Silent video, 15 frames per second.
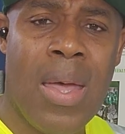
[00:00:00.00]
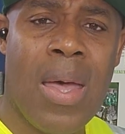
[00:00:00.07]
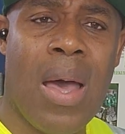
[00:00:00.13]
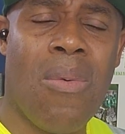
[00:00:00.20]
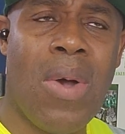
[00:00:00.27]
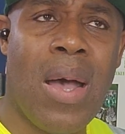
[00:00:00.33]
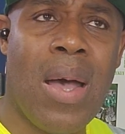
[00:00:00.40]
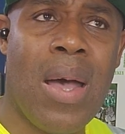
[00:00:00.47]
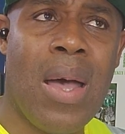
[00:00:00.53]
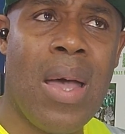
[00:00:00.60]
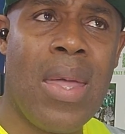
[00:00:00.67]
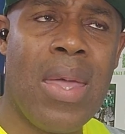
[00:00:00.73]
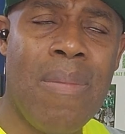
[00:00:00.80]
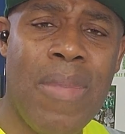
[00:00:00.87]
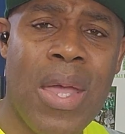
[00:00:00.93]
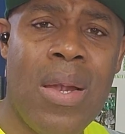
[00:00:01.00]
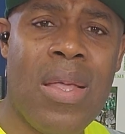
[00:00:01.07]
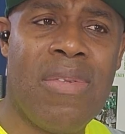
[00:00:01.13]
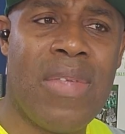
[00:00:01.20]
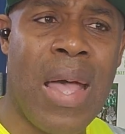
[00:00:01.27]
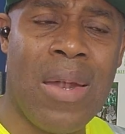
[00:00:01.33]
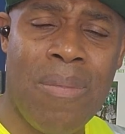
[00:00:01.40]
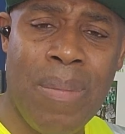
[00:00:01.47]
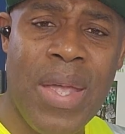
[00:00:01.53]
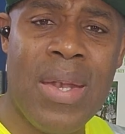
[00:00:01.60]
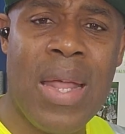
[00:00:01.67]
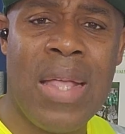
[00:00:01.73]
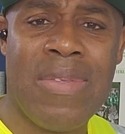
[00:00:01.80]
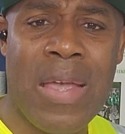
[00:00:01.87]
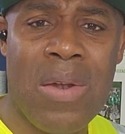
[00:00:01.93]
Our email is
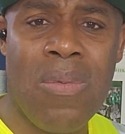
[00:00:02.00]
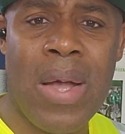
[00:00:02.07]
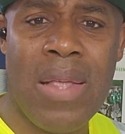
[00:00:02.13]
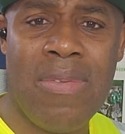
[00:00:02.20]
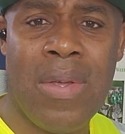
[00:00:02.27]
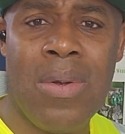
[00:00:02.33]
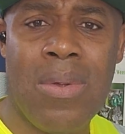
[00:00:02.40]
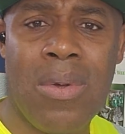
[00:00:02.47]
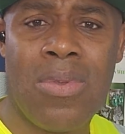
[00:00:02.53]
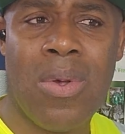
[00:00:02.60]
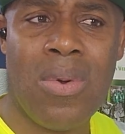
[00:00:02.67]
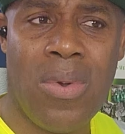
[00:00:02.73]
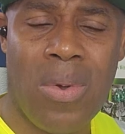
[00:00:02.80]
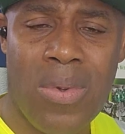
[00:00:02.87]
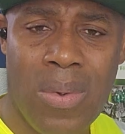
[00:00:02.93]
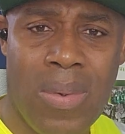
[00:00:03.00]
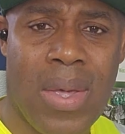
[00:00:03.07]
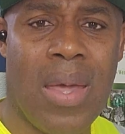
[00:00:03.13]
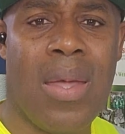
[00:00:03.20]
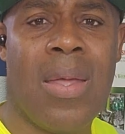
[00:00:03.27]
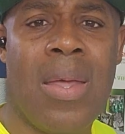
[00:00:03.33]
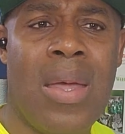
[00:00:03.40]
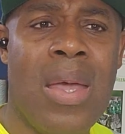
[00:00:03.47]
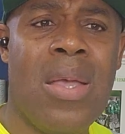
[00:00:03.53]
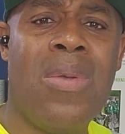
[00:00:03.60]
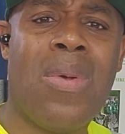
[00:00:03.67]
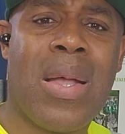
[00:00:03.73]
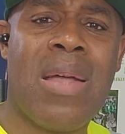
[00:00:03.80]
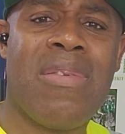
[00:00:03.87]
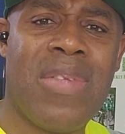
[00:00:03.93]
admin@nycn.org.uk.
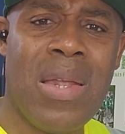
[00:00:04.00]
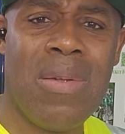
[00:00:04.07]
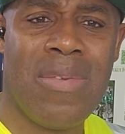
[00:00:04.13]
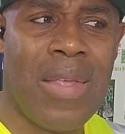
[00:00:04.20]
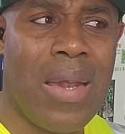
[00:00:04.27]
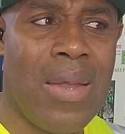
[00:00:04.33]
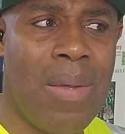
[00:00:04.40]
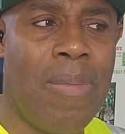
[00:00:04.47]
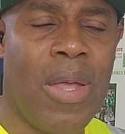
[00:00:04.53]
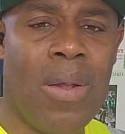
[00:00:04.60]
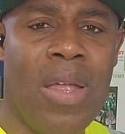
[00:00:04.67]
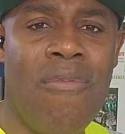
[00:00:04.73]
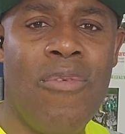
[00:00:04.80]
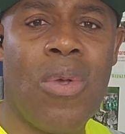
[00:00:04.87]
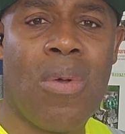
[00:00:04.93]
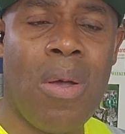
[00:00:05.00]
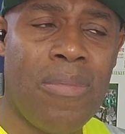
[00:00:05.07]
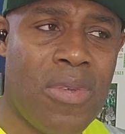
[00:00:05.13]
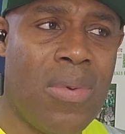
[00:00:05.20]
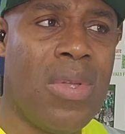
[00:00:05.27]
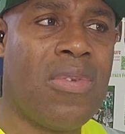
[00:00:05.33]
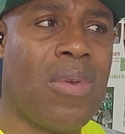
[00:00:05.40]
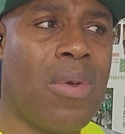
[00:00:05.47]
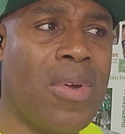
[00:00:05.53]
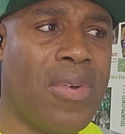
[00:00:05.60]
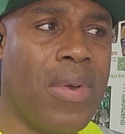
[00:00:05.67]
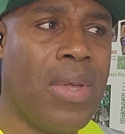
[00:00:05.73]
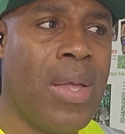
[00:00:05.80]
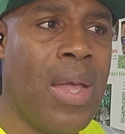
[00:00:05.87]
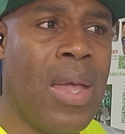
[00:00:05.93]
You can send us an email. If you come to this
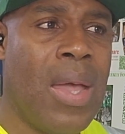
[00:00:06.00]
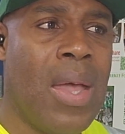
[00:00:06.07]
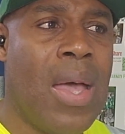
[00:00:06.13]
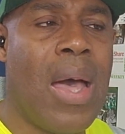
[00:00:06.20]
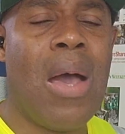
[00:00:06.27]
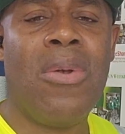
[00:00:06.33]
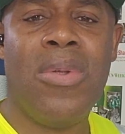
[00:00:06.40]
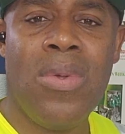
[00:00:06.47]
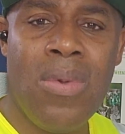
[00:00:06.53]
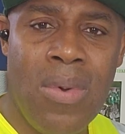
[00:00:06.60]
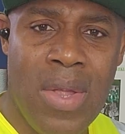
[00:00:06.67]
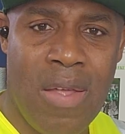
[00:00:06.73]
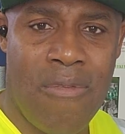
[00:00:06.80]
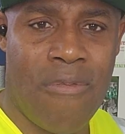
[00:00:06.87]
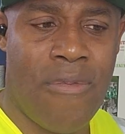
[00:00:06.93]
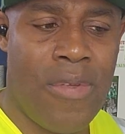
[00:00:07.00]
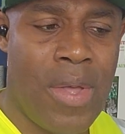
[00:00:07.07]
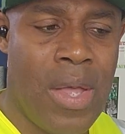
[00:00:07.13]
country, how do you live?